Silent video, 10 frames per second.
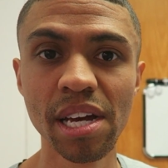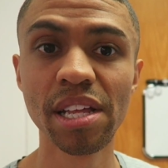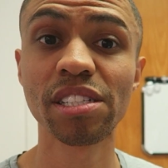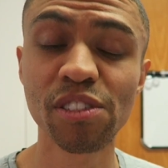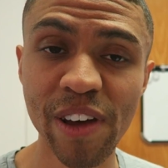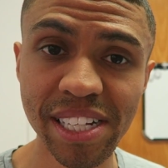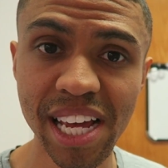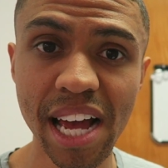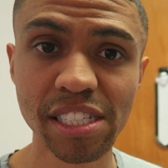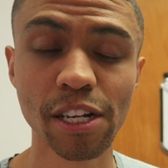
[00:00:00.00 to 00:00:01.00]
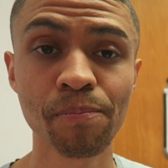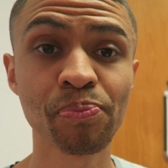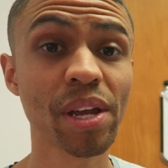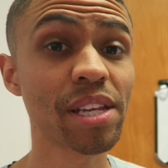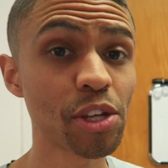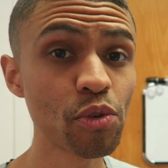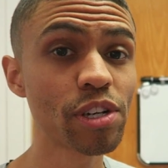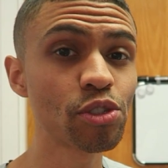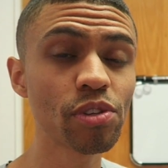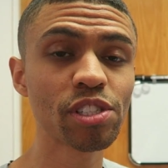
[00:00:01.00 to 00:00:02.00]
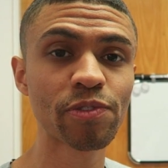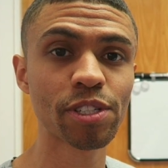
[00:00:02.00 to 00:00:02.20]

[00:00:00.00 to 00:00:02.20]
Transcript: This is fantastic. Now you can do this for